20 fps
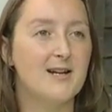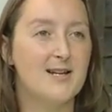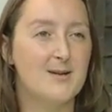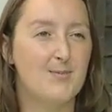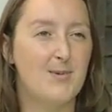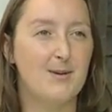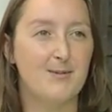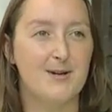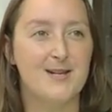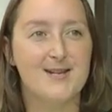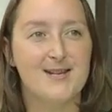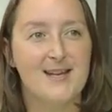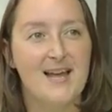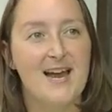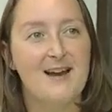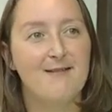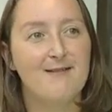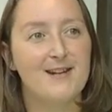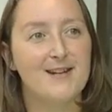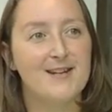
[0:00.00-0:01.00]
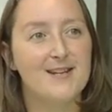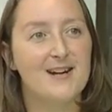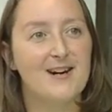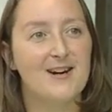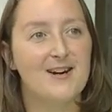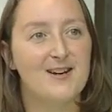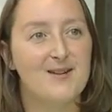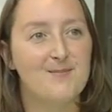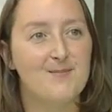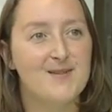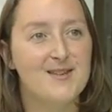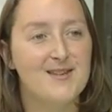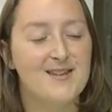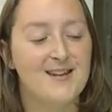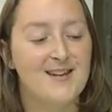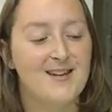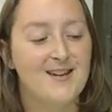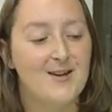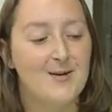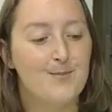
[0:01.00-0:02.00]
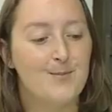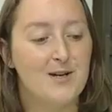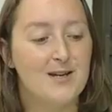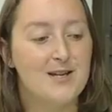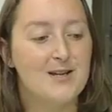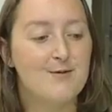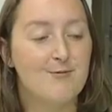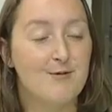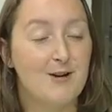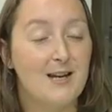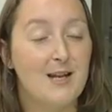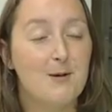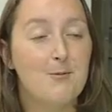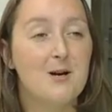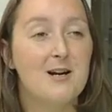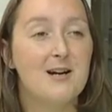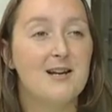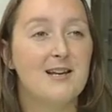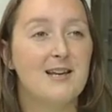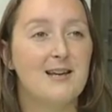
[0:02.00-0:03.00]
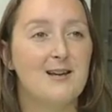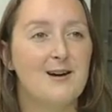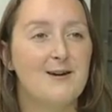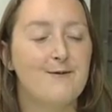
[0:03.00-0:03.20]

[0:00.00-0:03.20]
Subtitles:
It's been a bit scary at times, but it's really working.